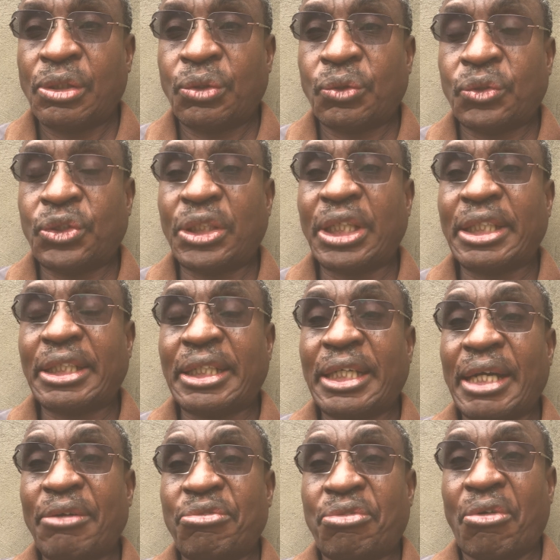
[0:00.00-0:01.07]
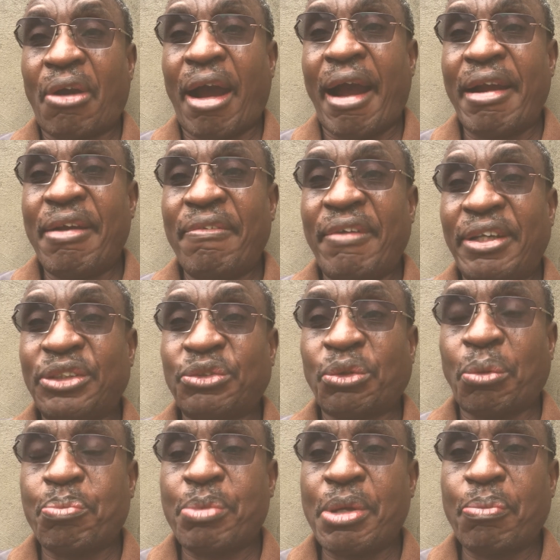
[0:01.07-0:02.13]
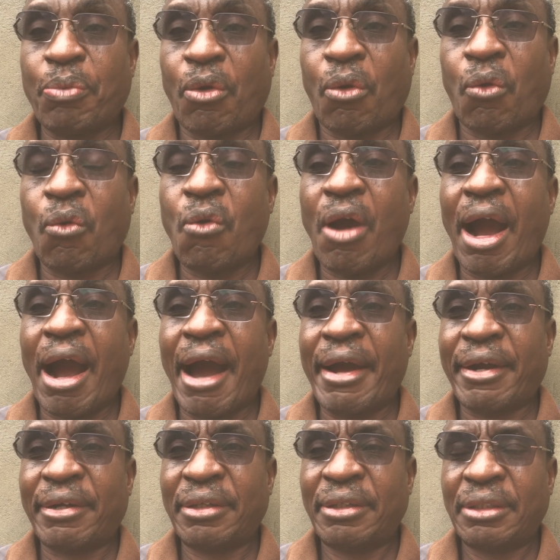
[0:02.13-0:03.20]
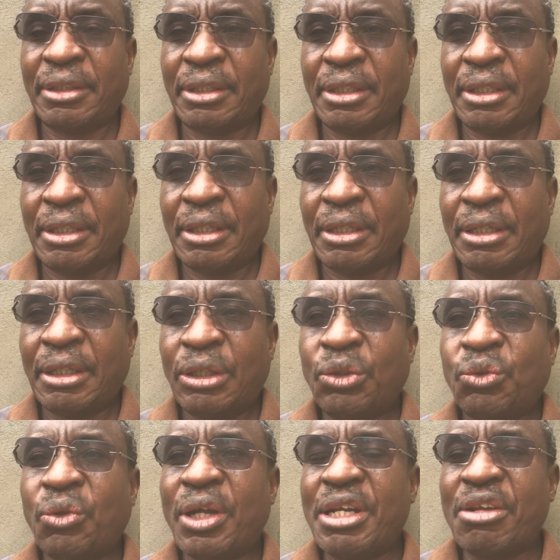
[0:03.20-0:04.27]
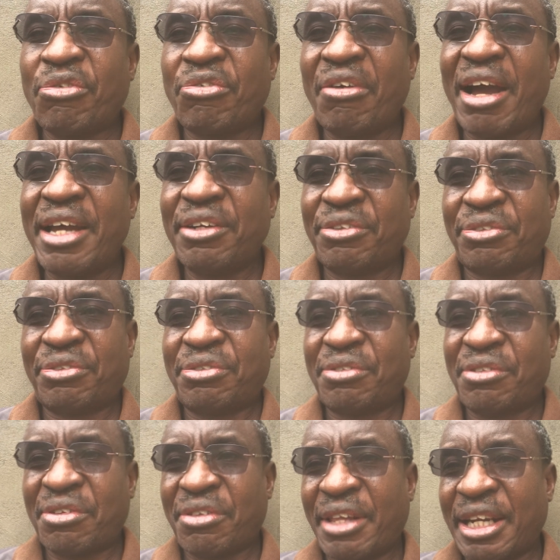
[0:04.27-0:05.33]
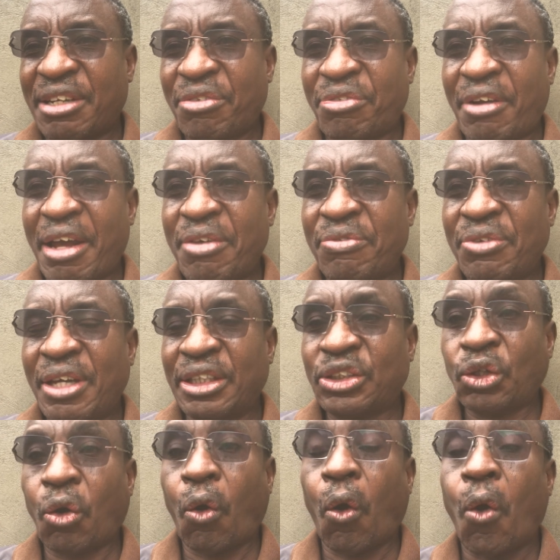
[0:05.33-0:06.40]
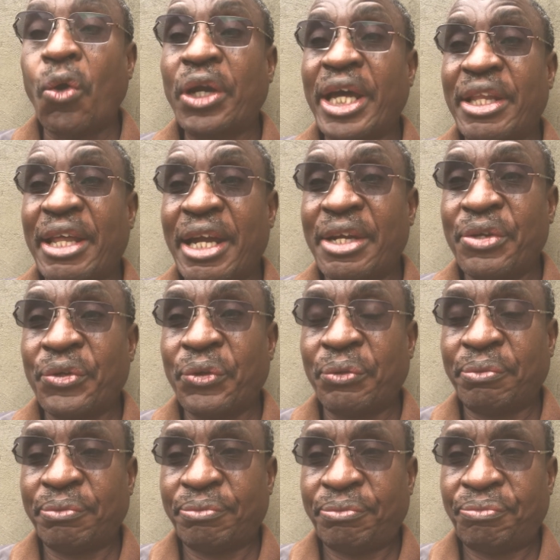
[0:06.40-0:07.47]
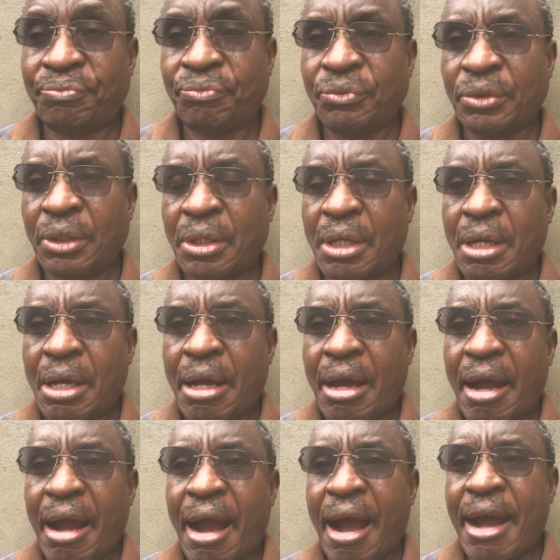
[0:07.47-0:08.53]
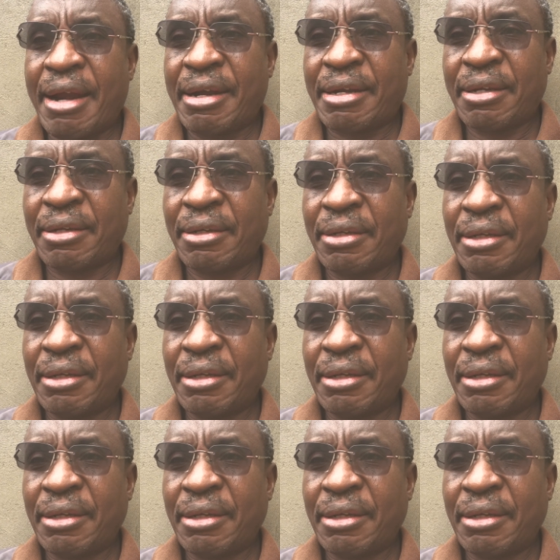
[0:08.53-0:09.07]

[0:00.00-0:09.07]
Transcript: to seek for advice for people who are 25 to 35 years older than you. And